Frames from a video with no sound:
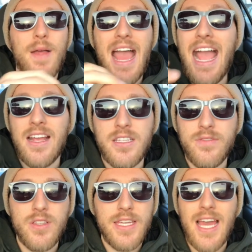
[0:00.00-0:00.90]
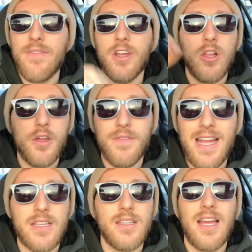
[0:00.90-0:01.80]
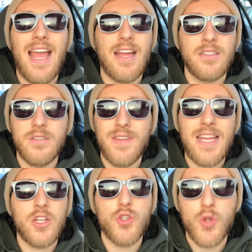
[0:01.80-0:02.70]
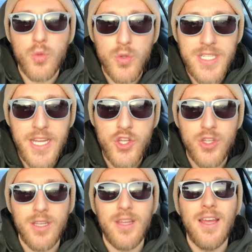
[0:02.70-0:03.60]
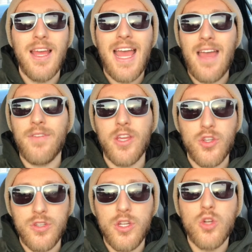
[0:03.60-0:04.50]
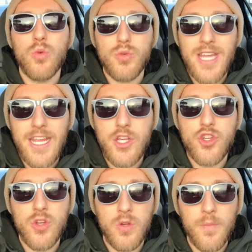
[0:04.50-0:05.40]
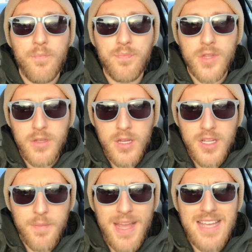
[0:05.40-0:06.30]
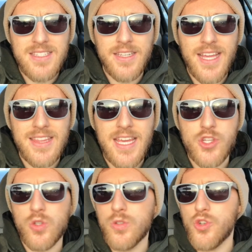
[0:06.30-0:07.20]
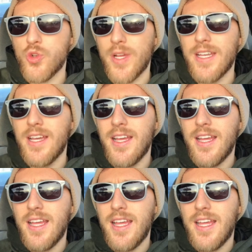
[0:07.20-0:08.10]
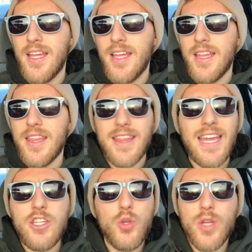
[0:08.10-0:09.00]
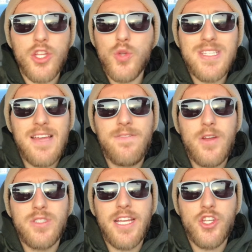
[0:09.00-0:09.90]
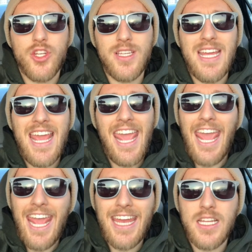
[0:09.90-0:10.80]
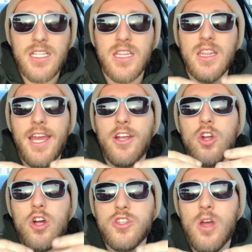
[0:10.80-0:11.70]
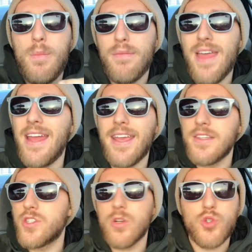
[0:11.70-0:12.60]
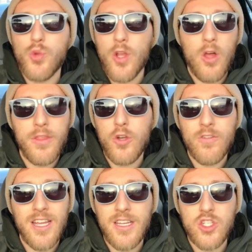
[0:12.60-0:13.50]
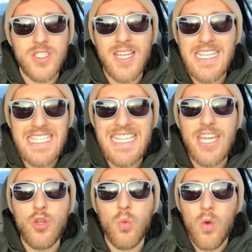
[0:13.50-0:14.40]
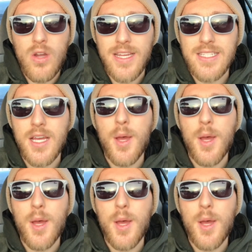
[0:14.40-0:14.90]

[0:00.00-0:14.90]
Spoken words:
actively having a lot of active external rotation, having good rotational capacity at that shoulder joint, then you can use that foundation and layer on top of that and start doing all the overhead exercises that you want.